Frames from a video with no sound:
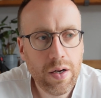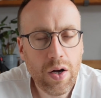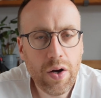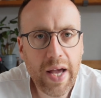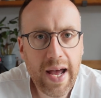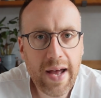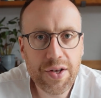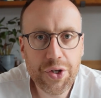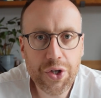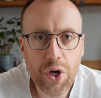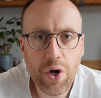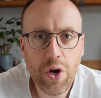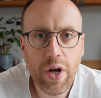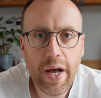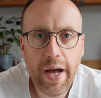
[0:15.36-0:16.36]
Okay,
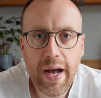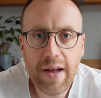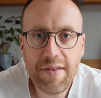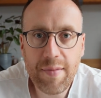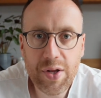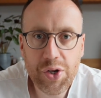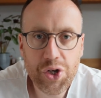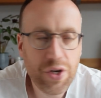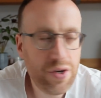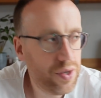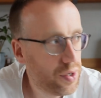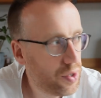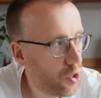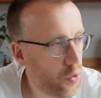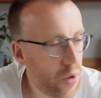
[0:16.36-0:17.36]
so as I mentioned,
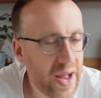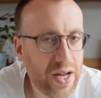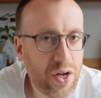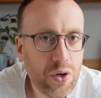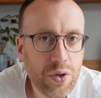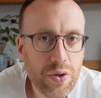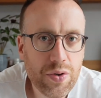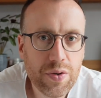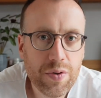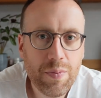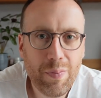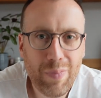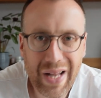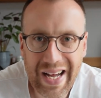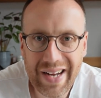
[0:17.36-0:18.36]
Cricut
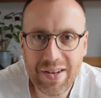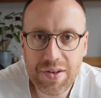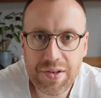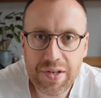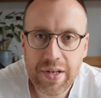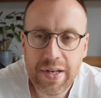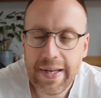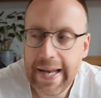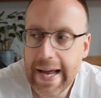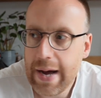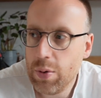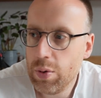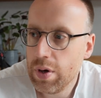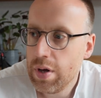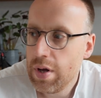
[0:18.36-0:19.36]
blanks.
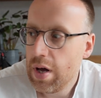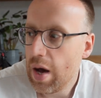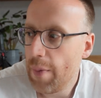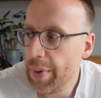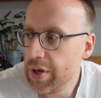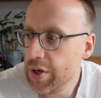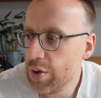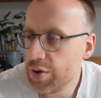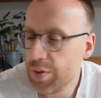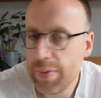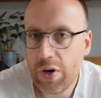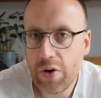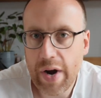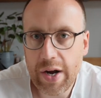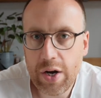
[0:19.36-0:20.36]
Now, I've been using my
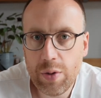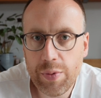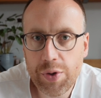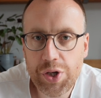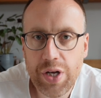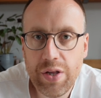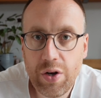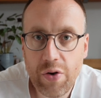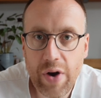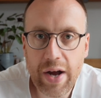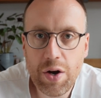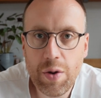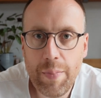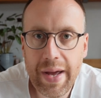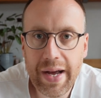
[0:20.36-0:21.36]
Cricut machine, the
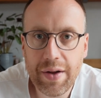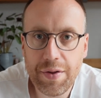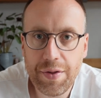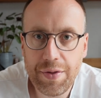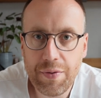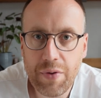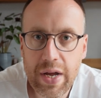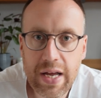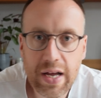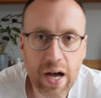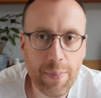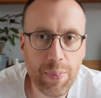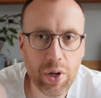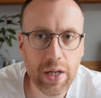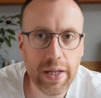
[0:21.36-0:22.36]
Cricut Maker 3.
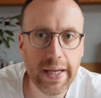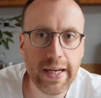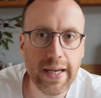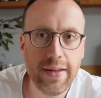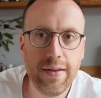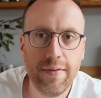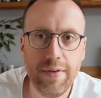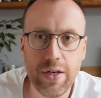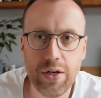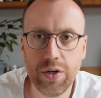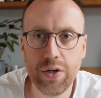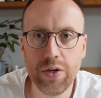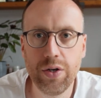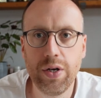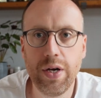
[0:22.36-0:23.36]
I'll put a link in the
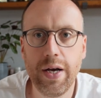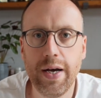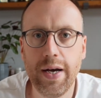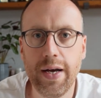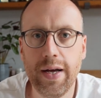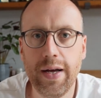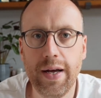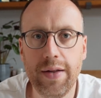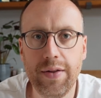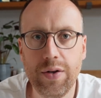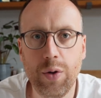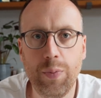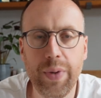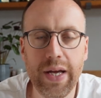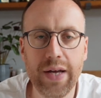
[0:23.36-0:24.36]
video and
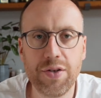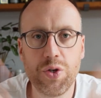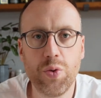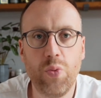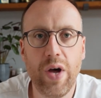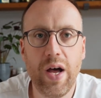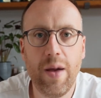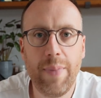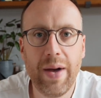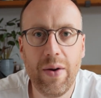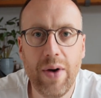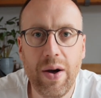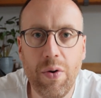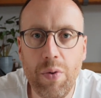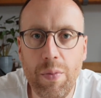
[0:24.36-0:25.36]
up here somewhere
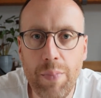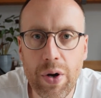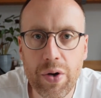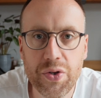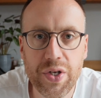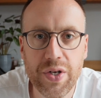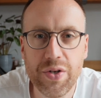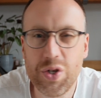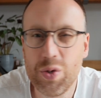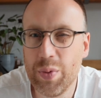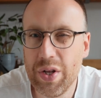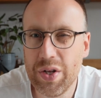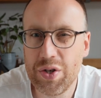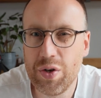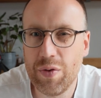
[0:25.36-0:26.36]
about our unboxing and some
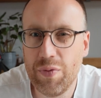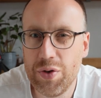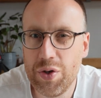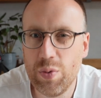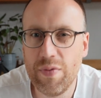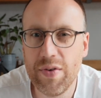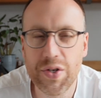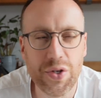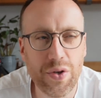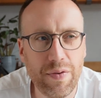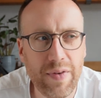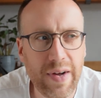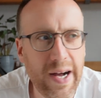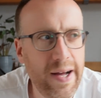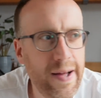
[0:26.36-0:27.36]
of the stuff we've done with it so
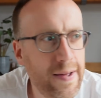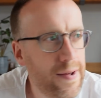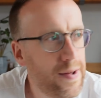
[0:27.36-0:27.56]
far.